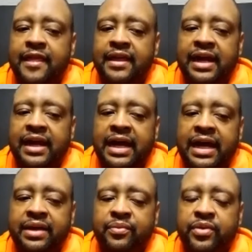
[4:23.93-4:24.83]

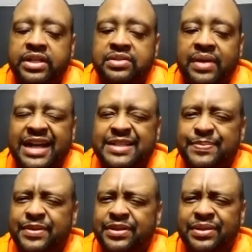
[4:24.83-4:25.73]
I went to a
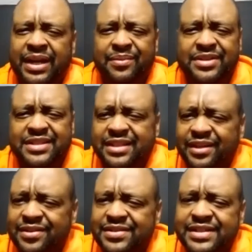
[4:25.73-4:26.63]
hospital and I was
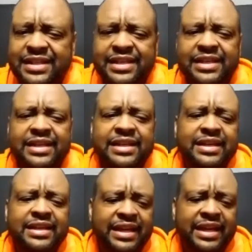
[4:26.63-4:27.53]

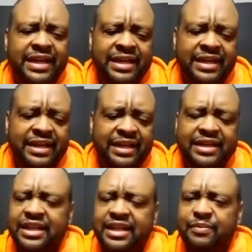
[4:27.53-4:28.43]
thirsty and I
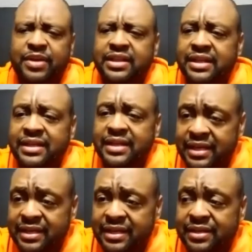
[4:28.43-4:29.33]
couldn't keep anything
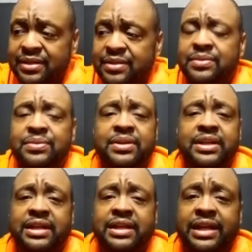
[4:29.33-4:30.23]
down
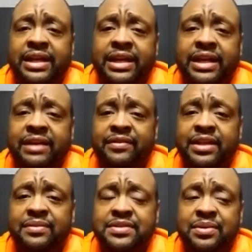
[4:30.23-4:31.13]
and everything
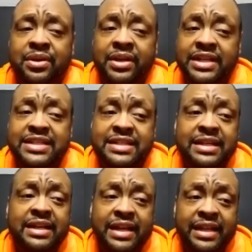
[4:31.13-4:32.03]
was going on. This is
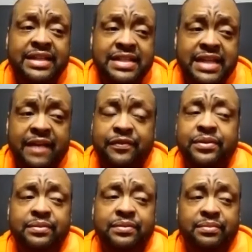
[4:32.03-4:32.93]

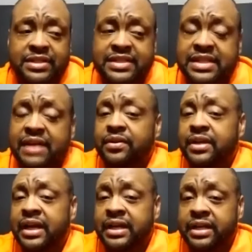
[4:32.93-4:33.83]
after
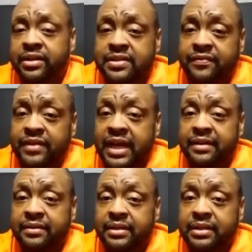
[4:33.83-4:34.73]
9 years of
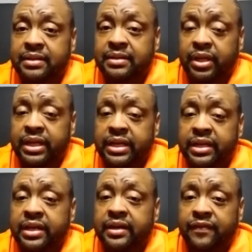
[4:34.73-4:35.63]
not
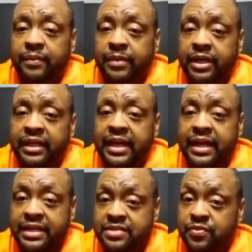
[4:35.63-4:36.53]
playing football and kind
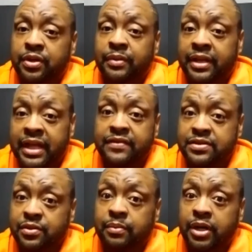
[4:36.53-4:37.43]
of just rolling my life into
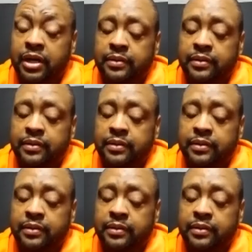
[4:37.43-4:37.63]
a ball.